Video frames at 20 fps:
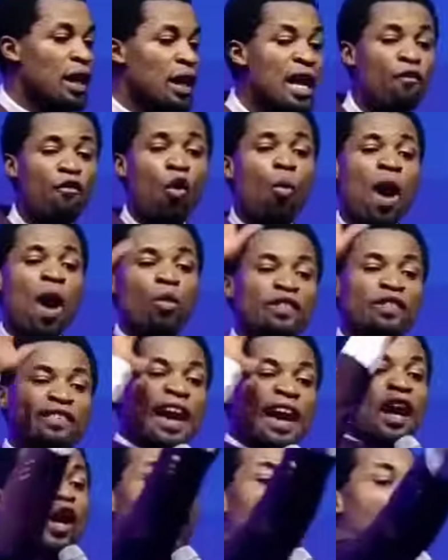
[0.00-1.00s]
Even when we
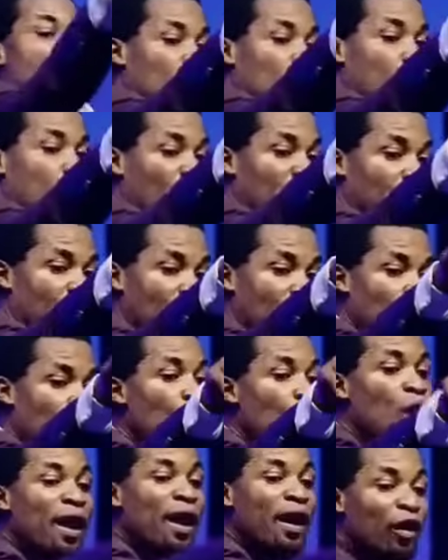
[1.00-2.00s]
say God prosper
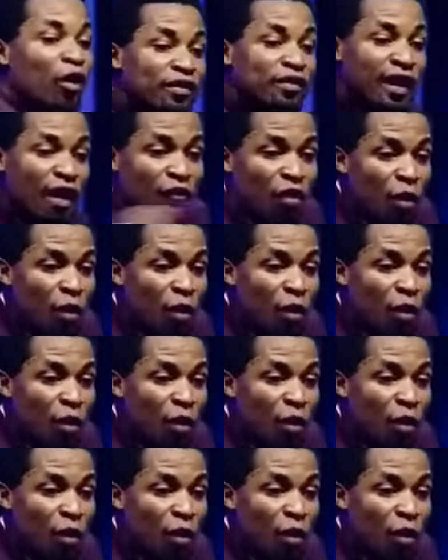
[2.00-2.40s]
you, not